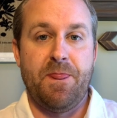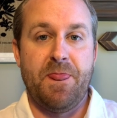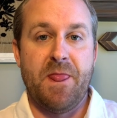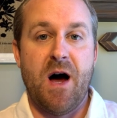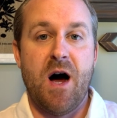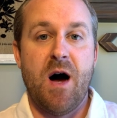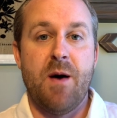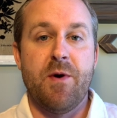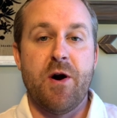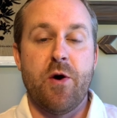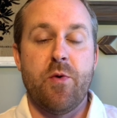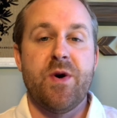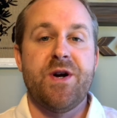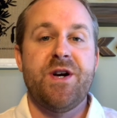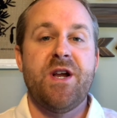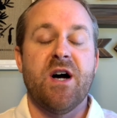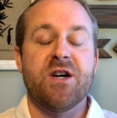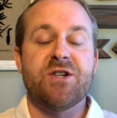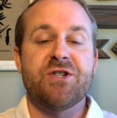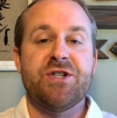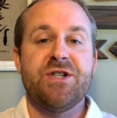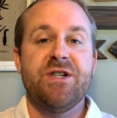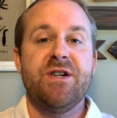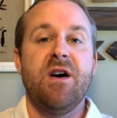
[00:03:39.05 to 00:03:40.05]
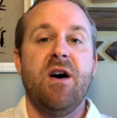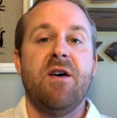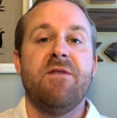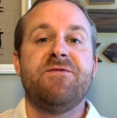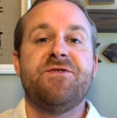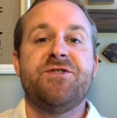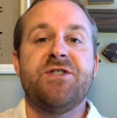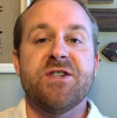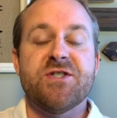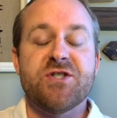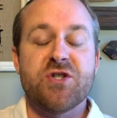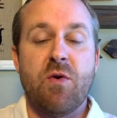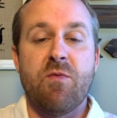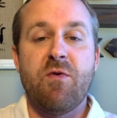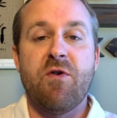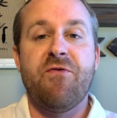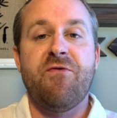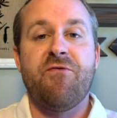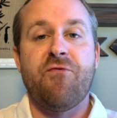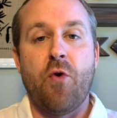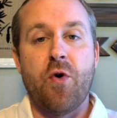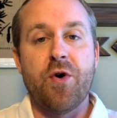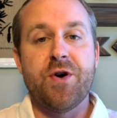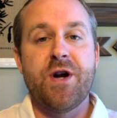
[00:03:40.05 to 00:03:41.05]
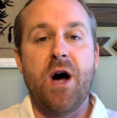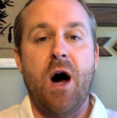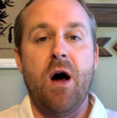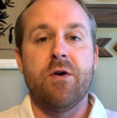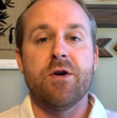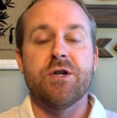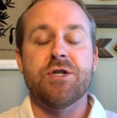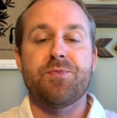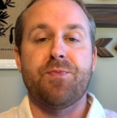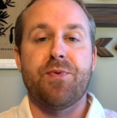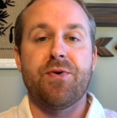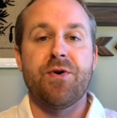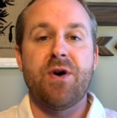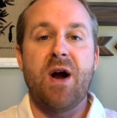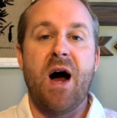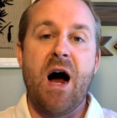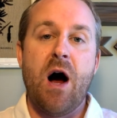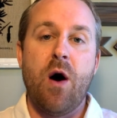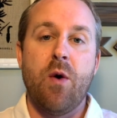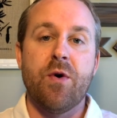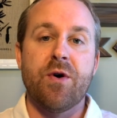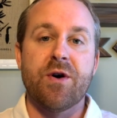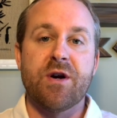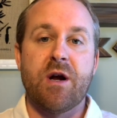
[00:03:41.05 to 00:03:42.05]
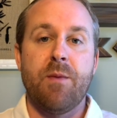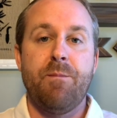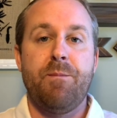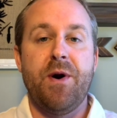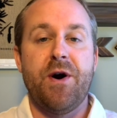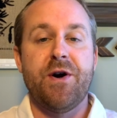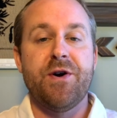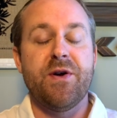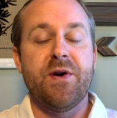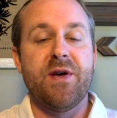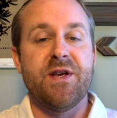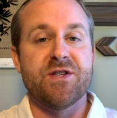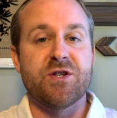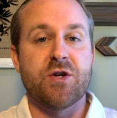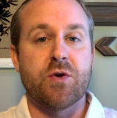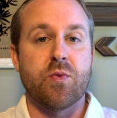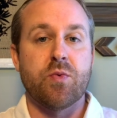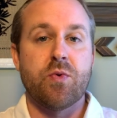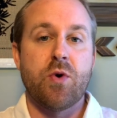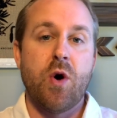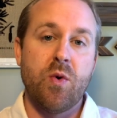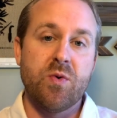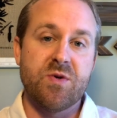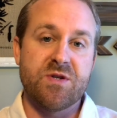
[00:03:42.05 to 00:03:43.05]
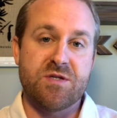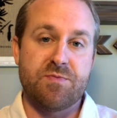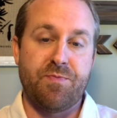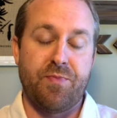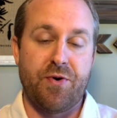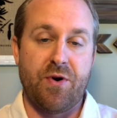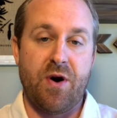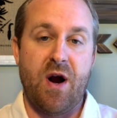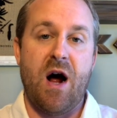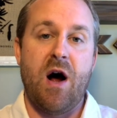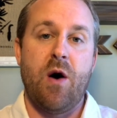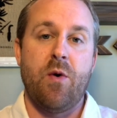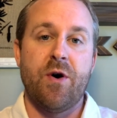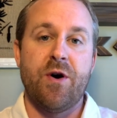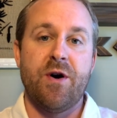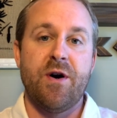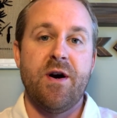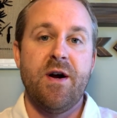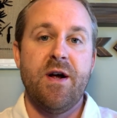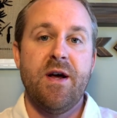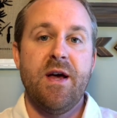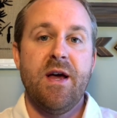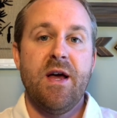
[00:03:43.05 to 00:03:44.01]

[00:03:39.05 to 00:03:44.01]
a reduction of just over $4 per hour compared to his gross per hour.